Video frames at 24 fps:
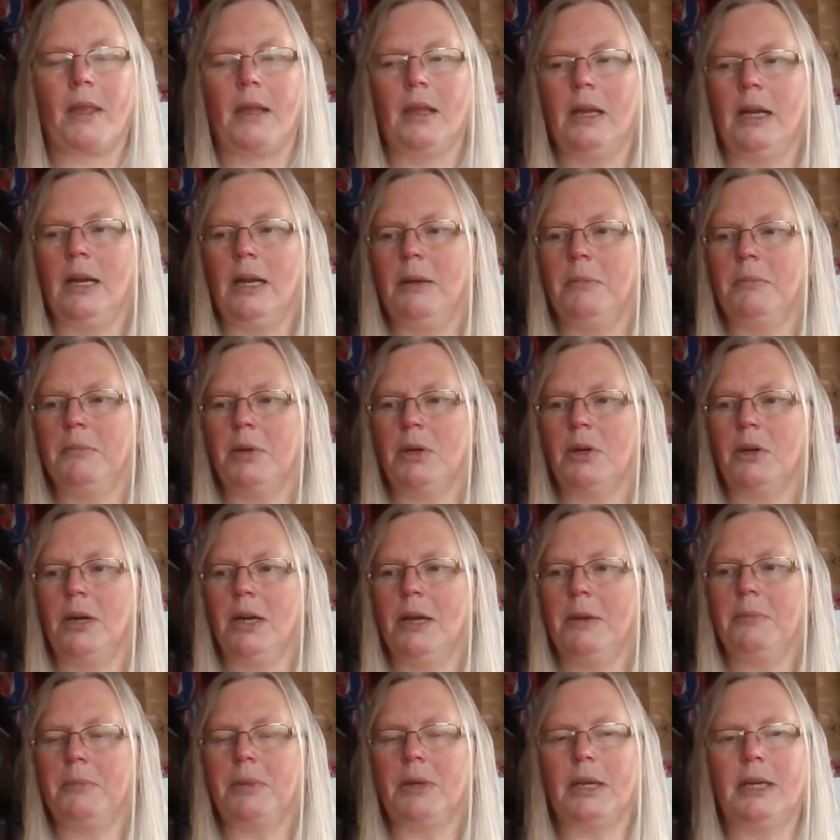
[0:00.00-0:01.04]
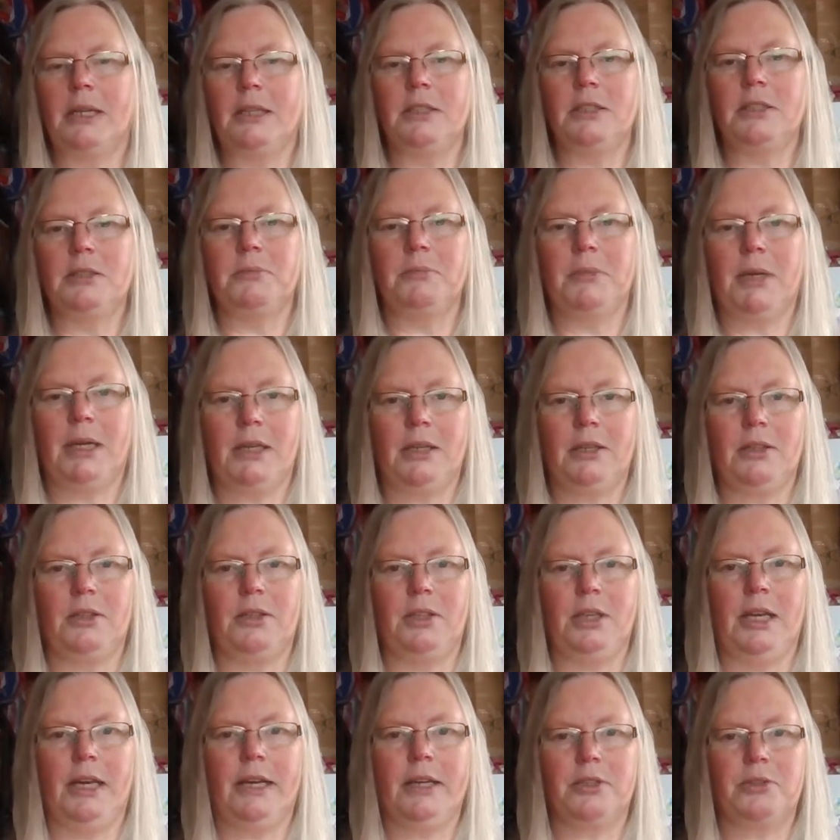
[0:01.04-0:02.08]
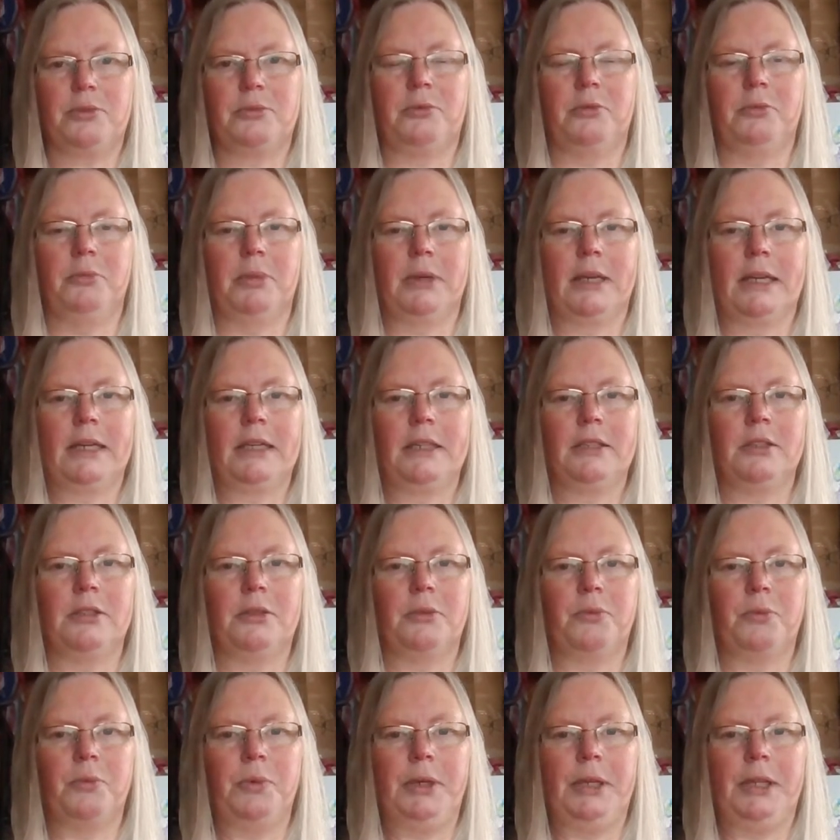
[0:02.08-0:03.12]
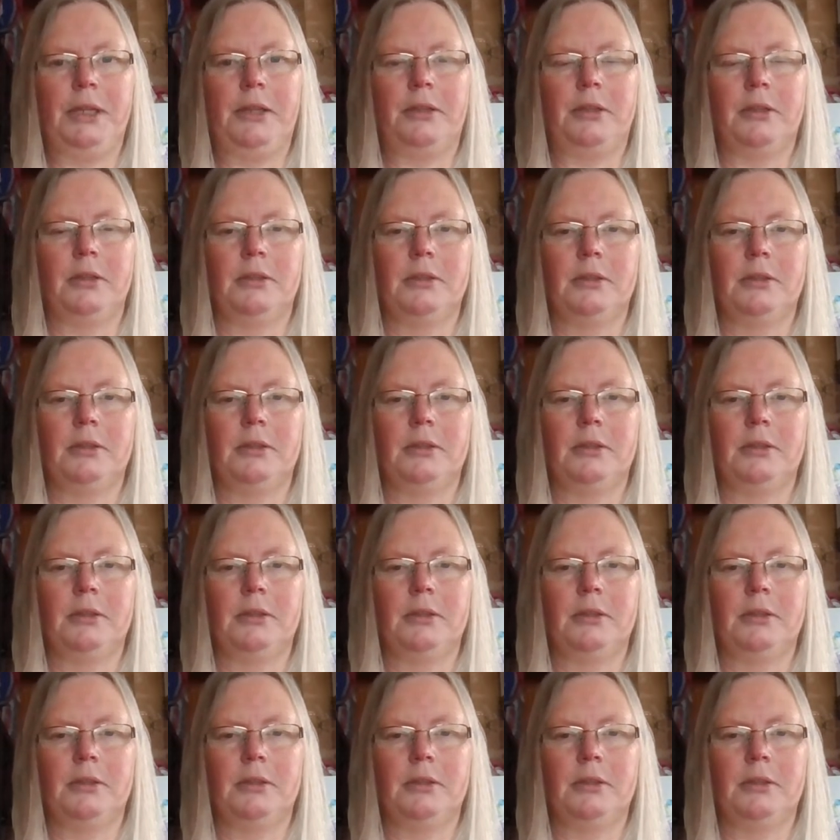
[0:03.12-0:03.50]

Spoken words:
But I am planning to make the actual blanket with